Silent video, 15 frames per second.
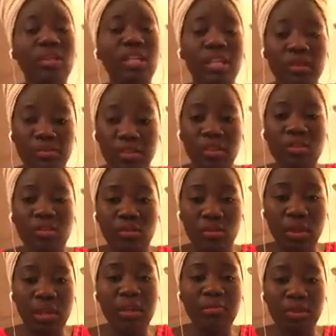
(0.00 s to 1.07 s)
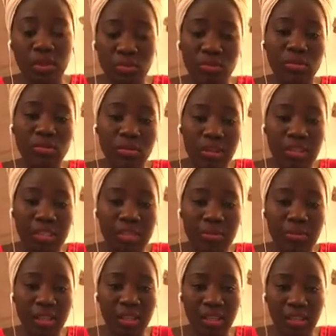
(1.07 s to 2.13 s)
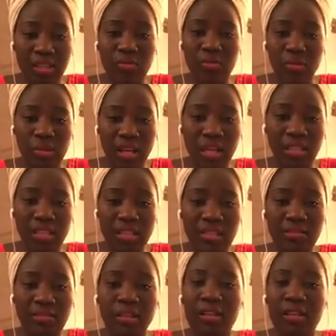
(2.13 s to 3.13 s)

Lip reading: helps you in the way because you're doing something that is productive.